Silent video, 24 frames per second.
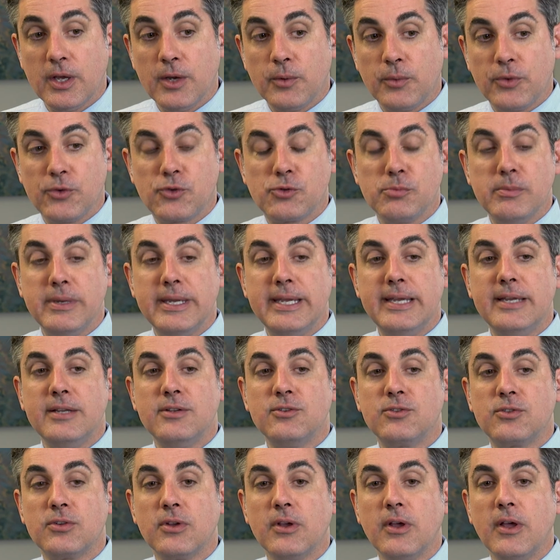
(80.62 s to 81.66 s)
which
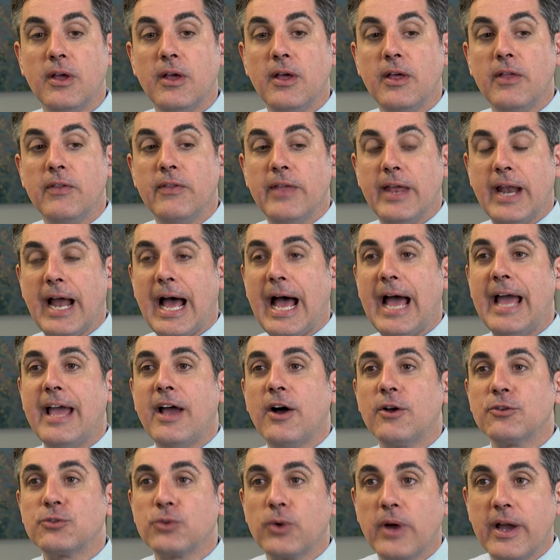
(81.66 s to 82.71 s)
means that I
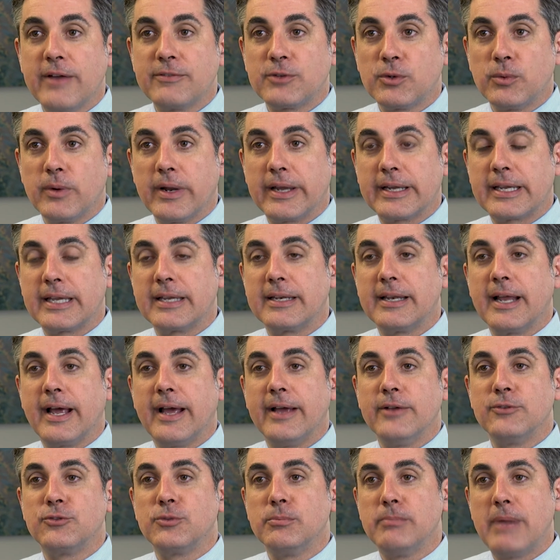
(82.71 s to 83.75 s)
also have to
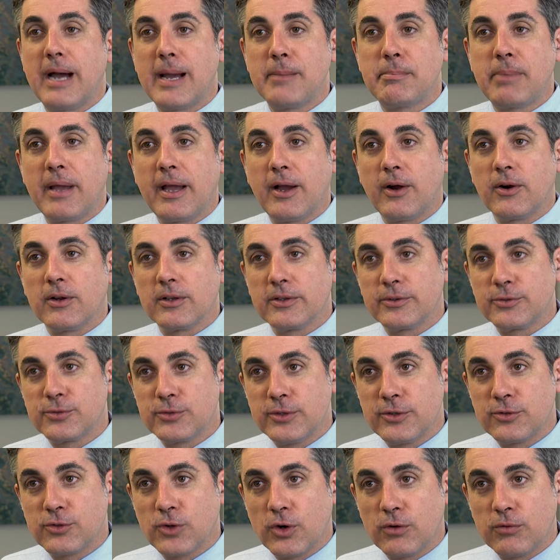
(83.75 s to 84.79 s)
recognize my
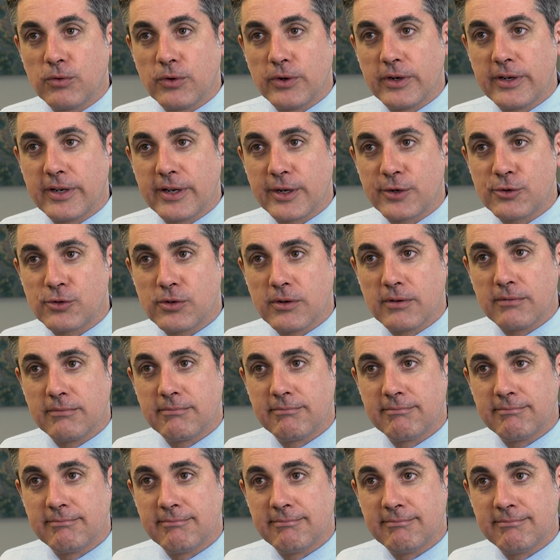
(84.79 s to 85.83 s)
powerlessness over addiction
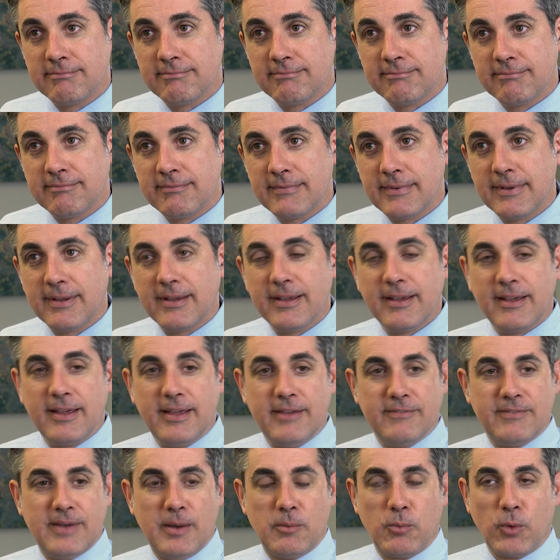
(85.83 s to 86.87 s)

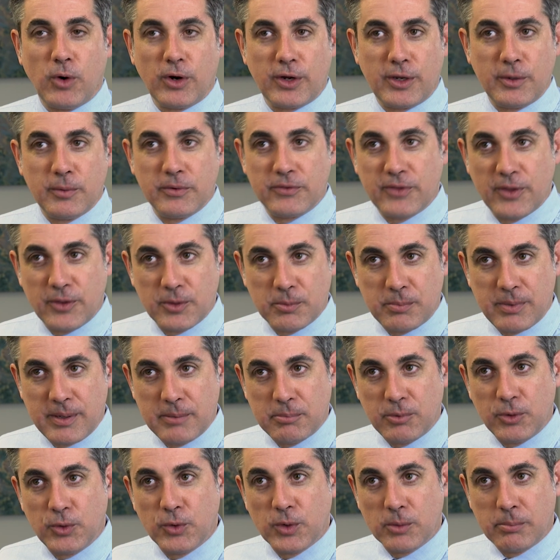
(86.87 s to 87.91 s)
if I'm working with other
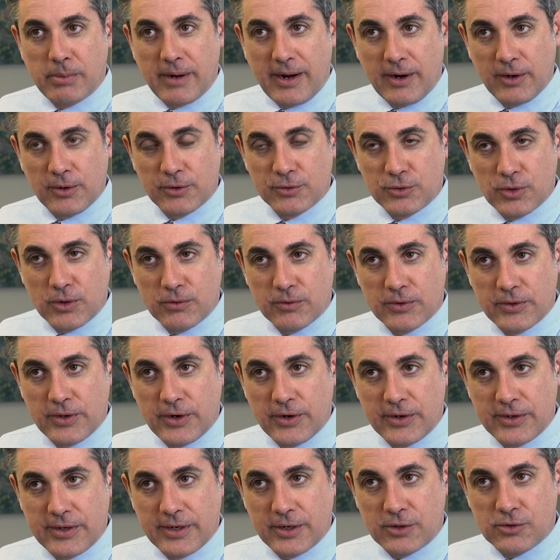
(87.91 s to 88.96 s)
people who are powerless over
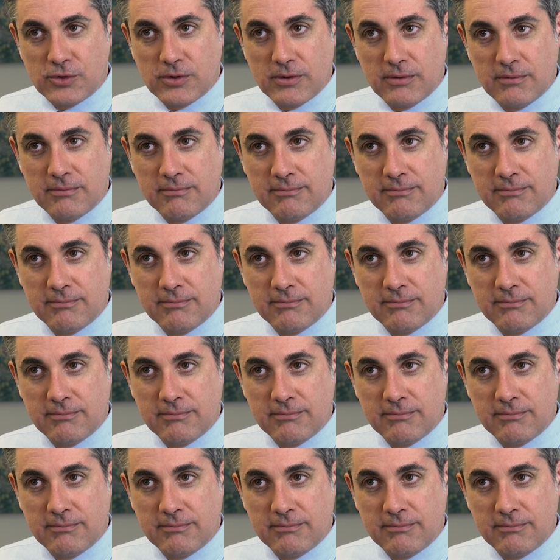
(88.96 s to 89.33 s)
their addiction.